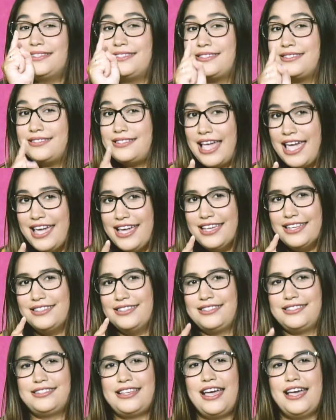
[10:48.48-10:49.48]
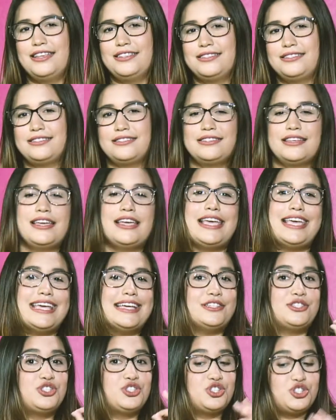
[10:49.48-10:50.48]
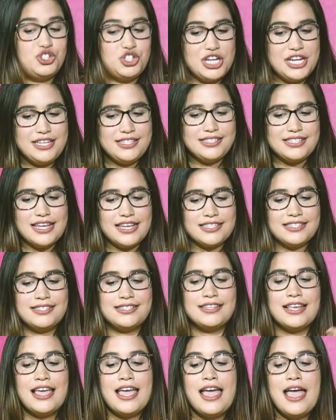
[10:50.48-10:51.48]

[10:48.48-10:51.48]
Satan says it's Jesus